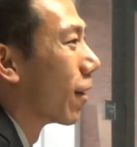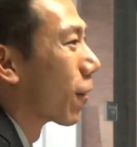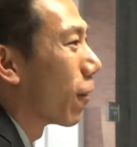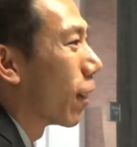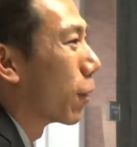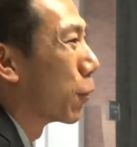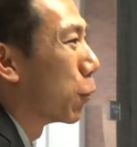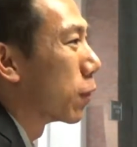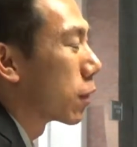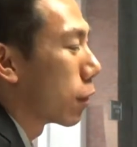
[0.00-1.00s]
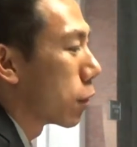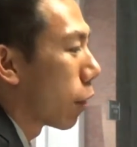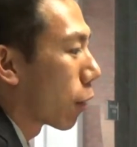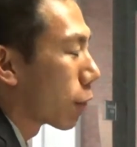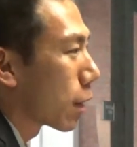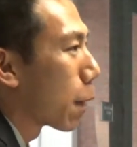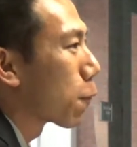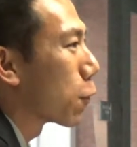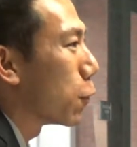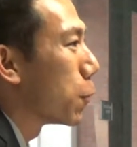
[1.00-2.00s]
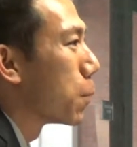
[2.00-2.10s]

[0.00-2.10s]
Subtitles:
right? Who've said, no, I don't have time for you.